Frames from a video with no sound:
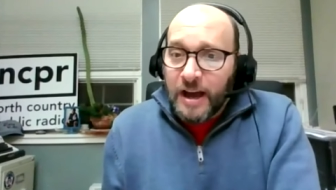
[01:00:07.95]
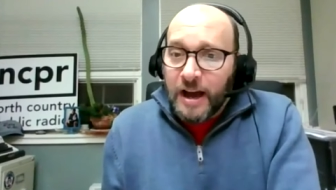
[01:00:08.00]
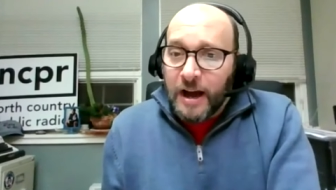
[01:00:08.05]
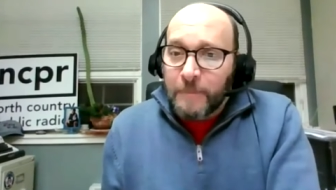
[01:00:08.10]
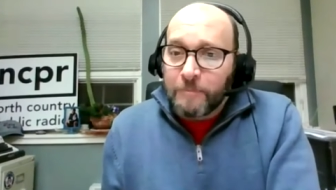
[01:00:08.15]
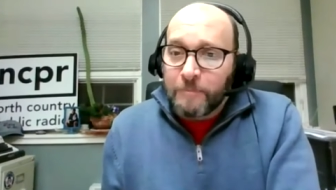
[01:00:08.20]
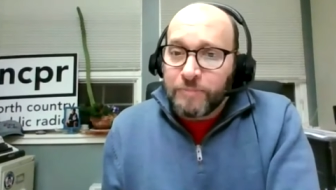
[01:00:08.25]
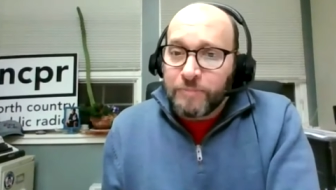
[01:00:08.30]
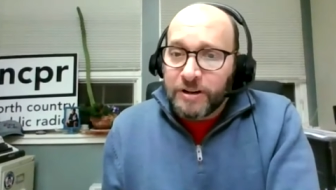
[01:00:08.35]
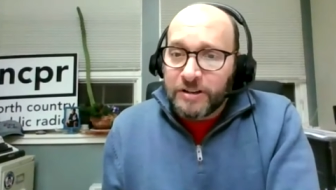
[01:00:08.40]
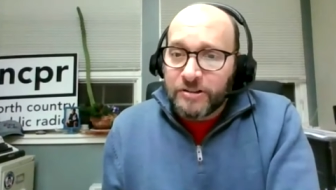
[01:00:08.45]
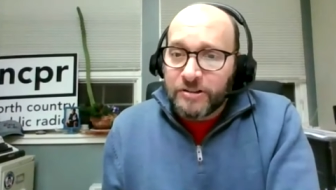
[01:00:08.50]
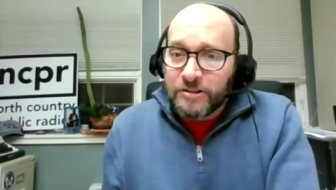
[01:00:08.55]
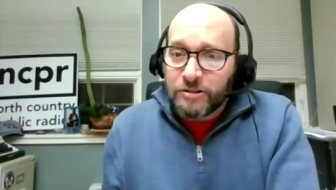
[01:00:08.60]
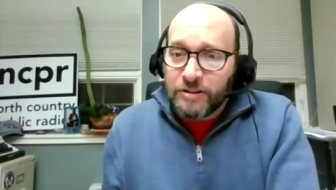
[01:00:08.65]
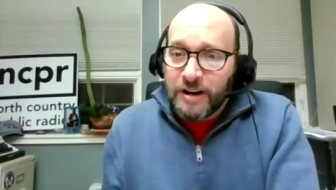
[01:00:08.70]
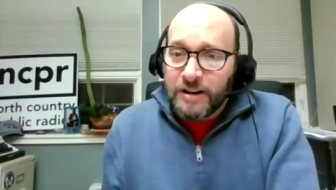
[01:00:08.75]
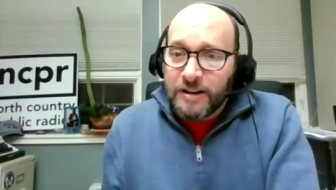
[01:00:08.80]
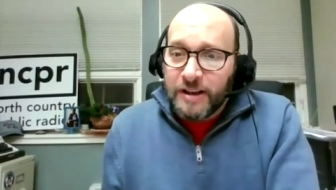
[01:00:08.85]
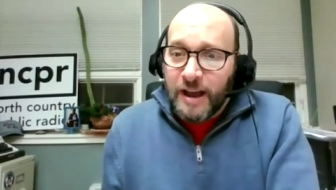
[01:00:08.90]
Um, yeah. But is
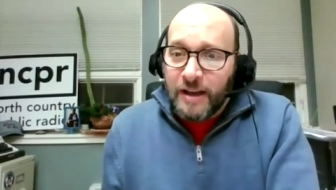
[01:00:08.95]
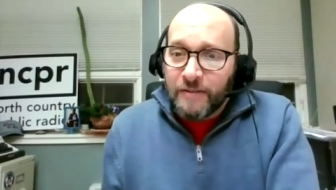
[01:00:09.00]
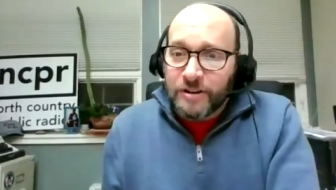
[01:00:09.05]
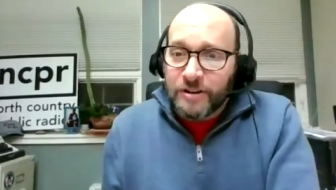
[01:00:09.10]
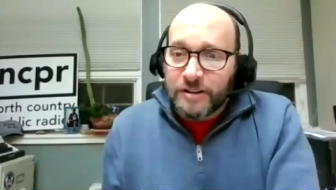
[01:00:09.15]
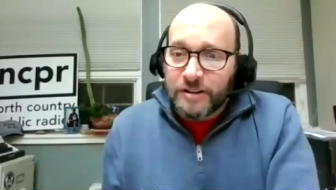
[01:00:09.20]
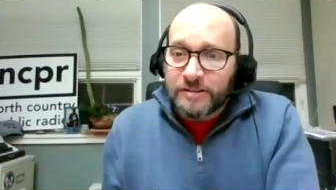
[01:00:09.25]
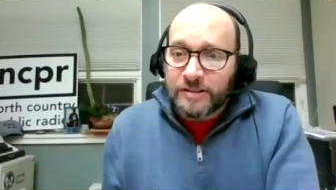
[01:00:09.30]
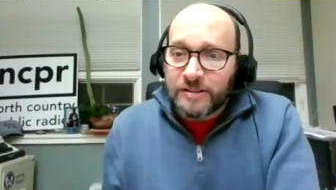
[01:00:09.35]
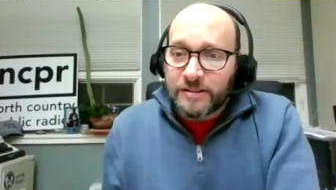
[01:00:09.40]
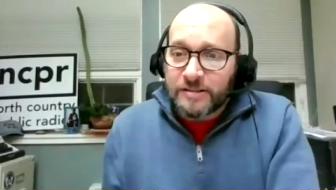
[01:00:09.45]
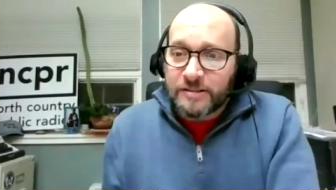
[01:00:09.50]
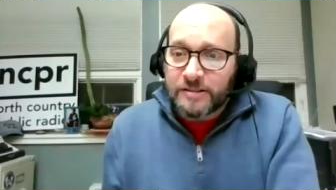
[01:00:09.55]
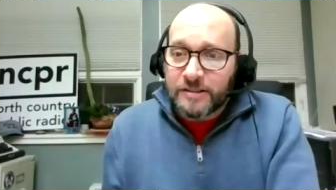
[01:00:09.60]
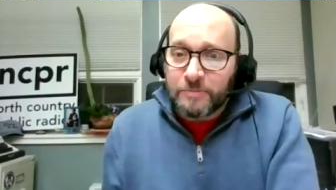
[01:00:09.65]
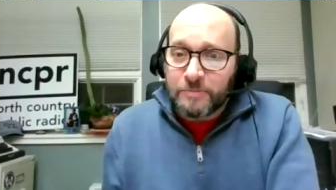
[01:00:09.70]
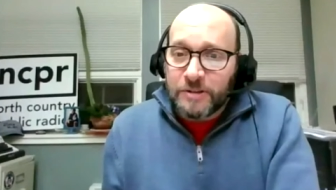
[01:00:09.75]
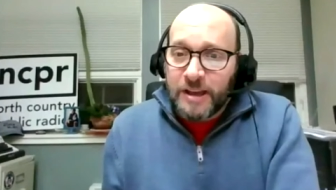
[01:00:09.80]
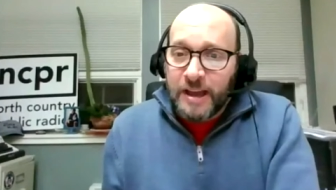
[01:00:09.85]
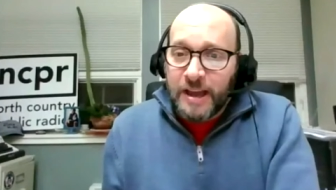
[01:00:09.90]
there any evidence that
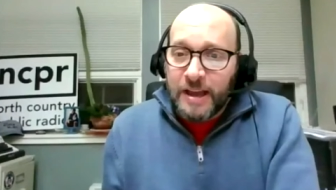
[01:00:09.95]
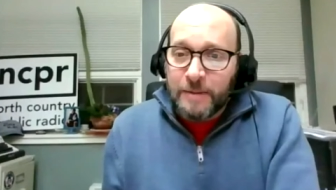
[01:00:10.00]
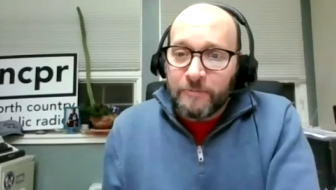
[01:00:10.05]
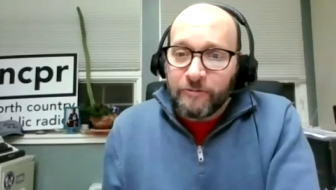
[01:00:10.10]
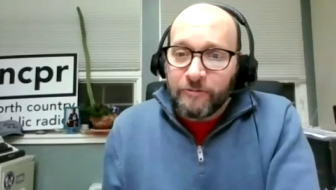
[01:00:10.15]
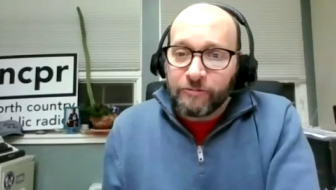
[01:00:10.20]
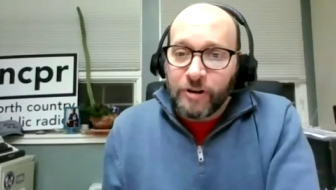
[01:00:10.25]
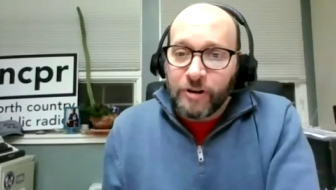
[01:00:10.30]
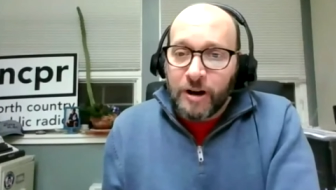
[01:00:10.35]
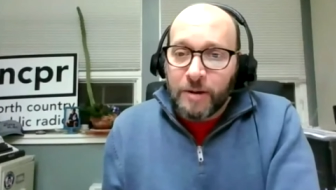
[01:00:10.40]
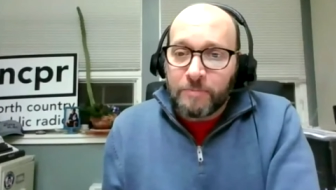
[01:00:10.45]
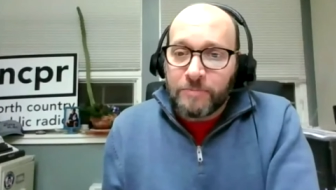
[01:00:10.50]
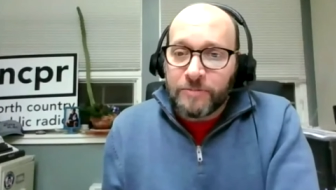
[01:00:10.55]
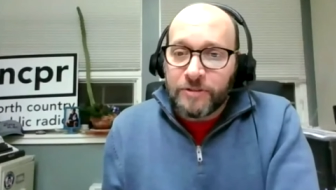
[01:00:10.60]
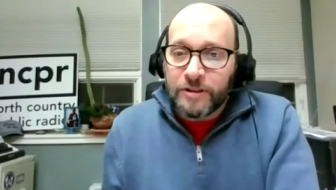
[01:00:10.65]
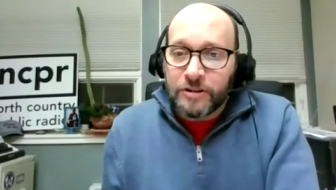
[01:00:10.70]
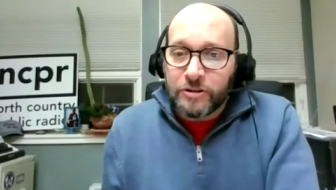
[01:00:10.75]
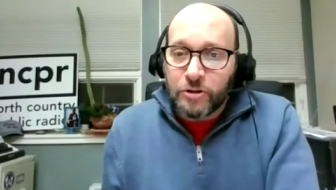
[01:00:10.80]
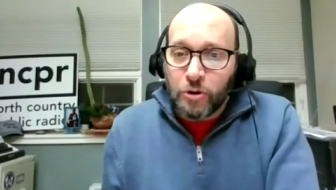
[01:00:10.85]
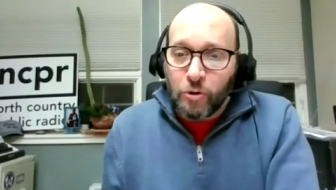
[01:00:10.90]
some came from
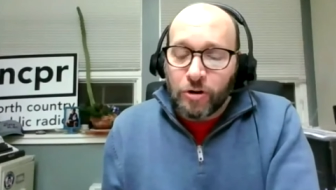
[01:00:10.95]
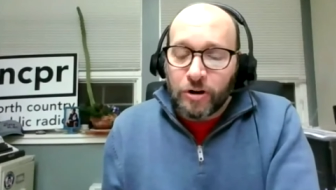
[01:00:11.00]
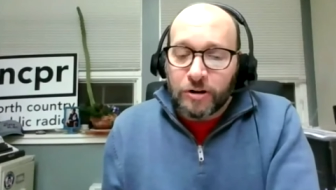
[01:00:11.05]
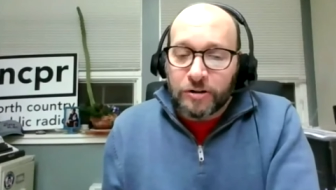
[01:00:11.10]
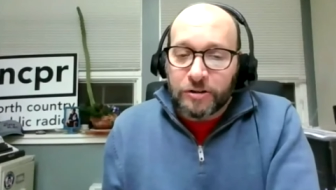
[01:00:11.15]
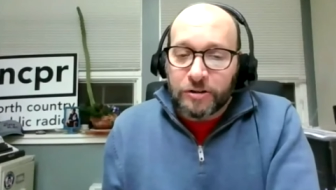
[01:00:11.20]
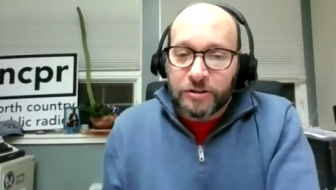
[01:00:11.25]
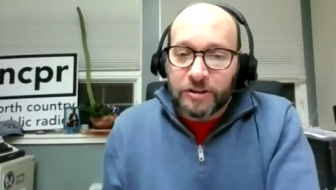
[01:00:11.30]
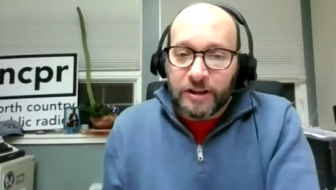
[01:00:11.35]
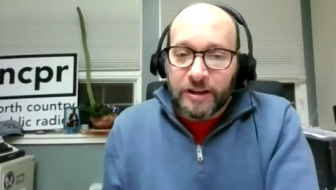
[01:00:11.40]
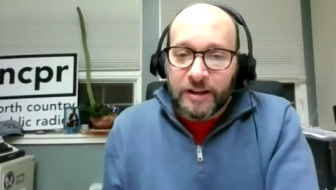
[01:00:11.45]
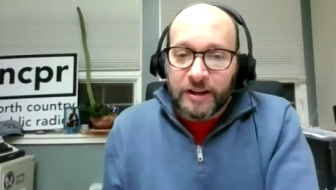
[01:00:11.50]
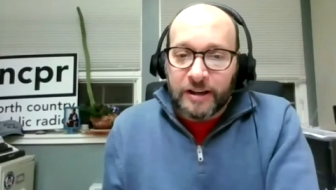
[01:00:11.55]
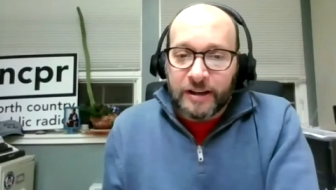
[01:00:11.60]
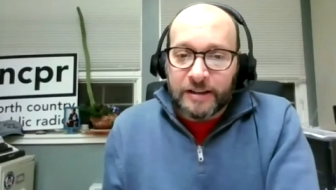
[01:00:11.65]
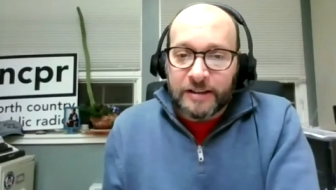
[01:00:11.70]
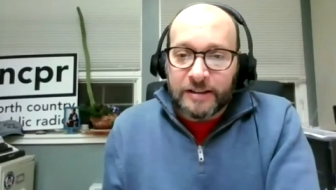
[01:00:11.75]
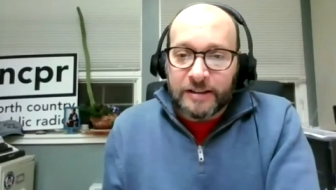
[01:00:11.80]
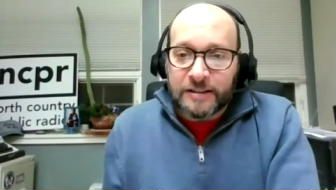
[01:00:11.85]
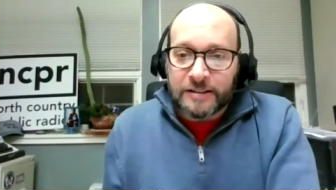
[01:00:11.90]
the north
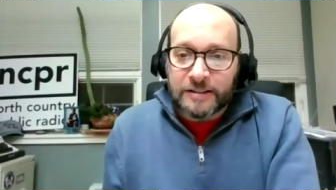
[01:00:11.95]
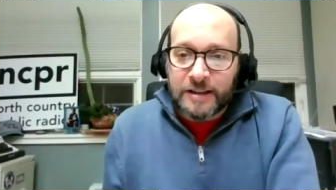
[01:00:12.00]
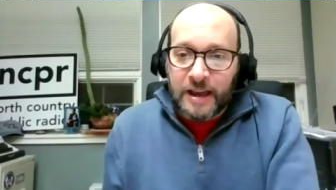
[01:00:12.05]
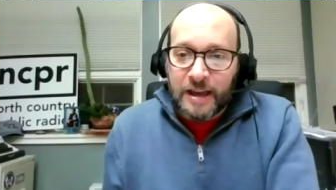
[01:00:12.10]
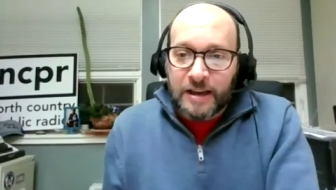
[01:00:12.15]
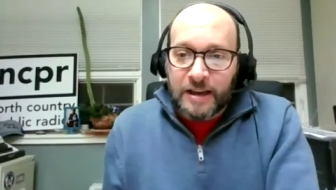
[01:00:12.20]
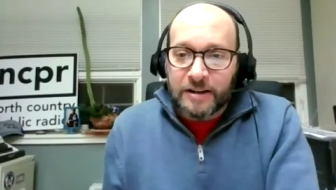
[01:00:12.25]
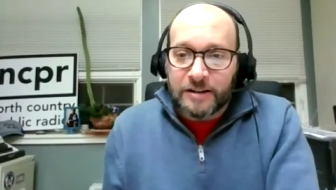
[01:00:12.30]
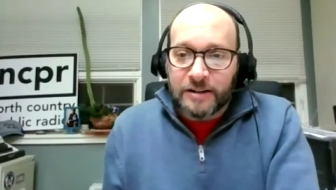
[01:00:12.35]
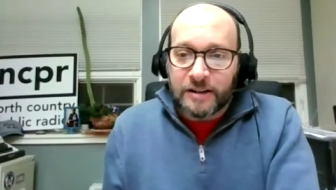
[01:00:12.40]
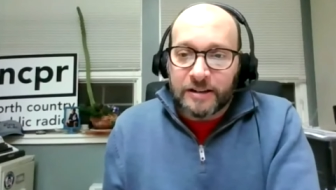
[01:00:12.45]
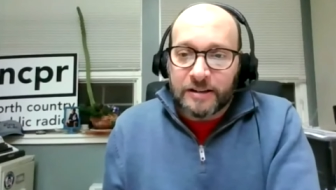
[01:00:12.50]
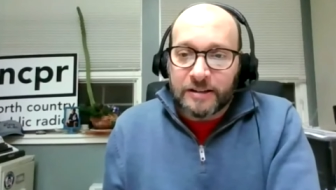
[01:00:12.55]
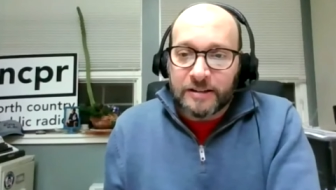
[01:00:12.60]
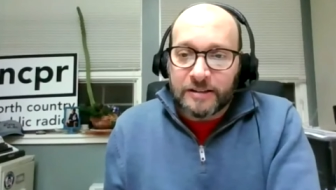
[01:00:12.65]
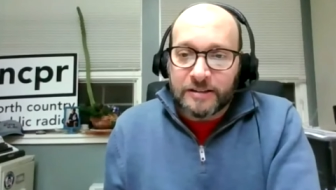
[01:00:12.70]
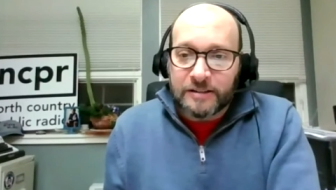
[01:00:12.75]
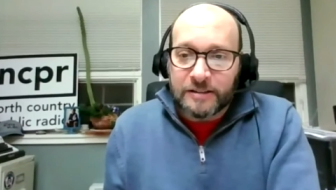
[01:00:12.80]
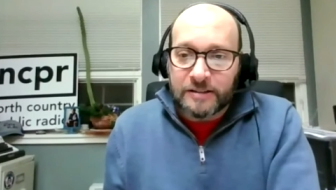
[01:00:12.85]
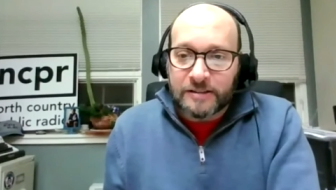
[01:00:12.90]
uh, in Canada,
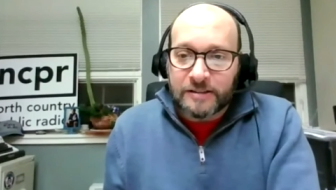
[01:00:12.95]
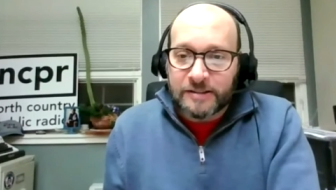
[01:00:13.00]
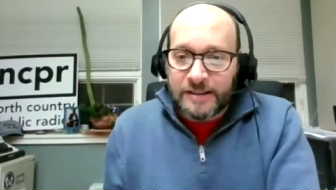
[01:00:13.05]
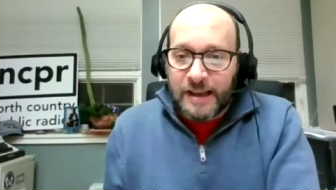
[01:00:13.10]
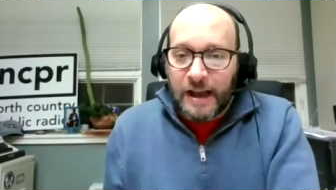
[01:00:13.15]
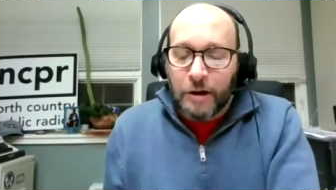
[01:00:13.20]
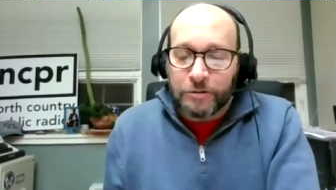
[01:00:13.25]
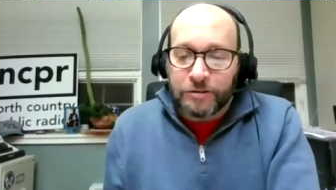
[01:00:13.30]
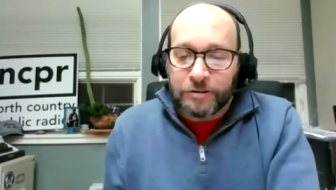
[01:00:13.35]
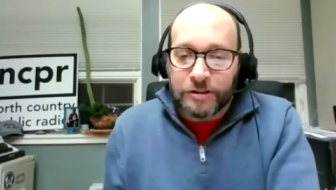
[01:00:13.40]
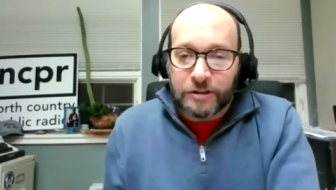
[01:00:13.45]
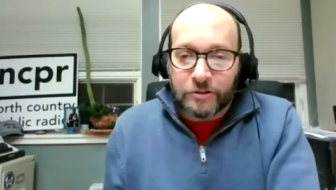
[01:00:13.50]
south